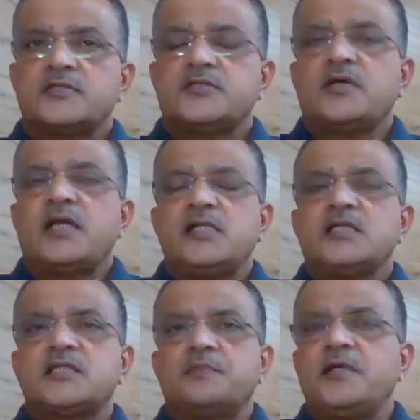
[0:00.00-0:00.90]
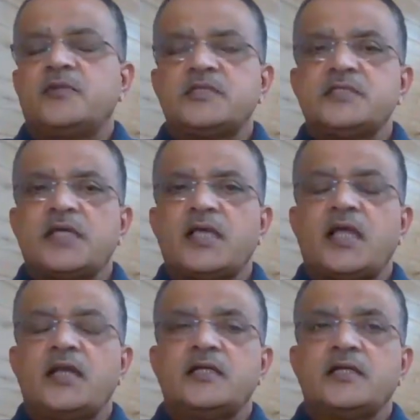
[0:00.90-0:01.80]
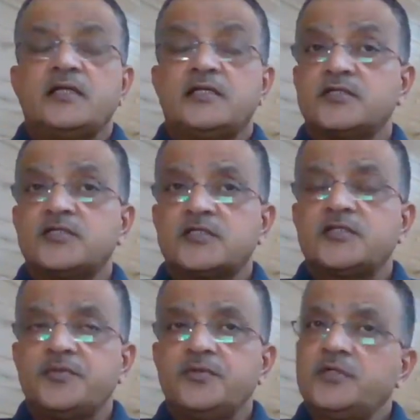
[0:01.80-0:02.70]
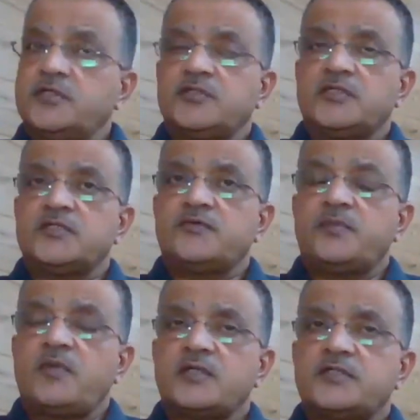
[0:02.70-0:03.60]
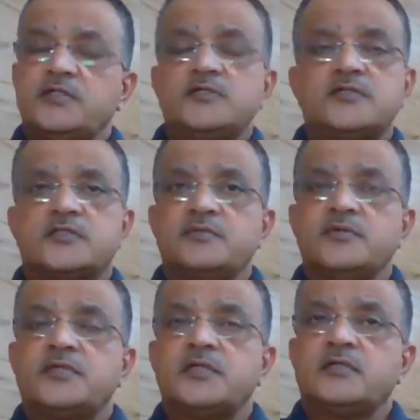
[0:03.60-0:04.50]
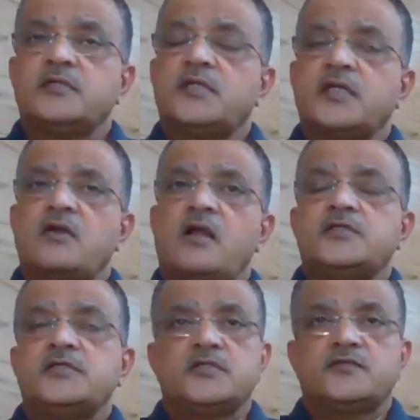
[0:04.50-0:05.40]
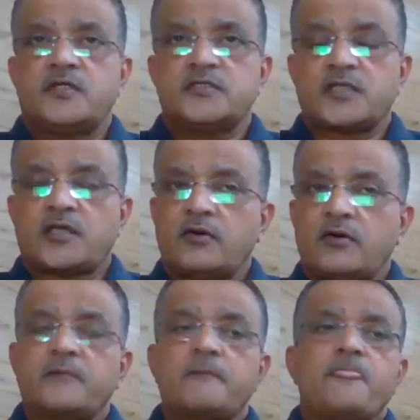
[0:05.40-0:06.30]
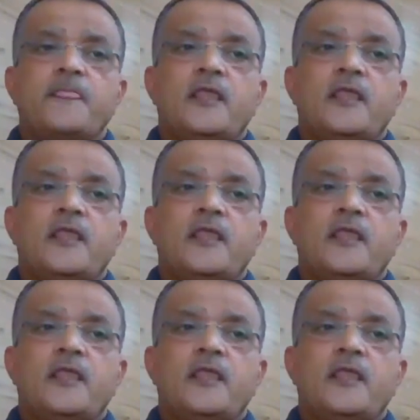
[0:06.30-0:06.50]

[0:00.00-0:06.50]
So I'll just repeat once again, it is distributed, so it is where blockchain is distributed technologies, it's very secure.